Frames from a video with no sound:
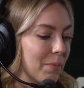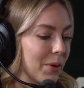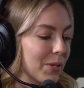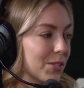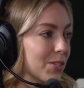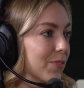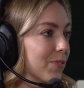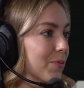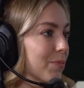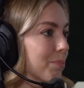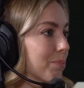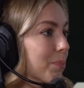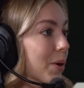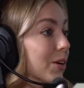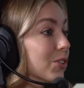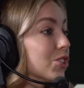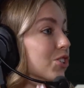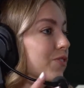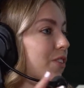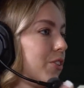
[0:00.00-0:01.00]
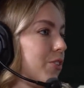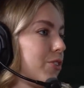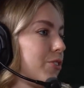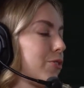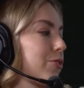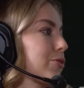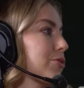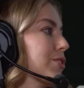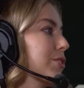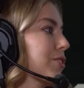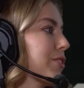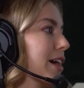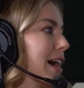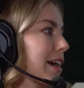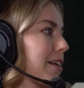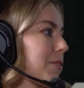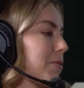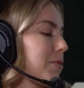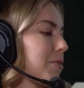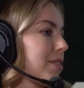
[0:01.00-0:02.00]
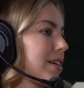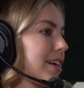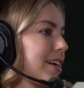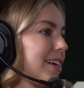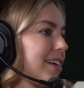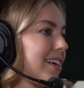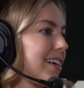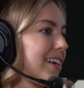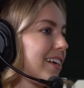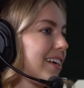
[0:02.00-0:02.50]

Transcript: bunch of other girls in your category.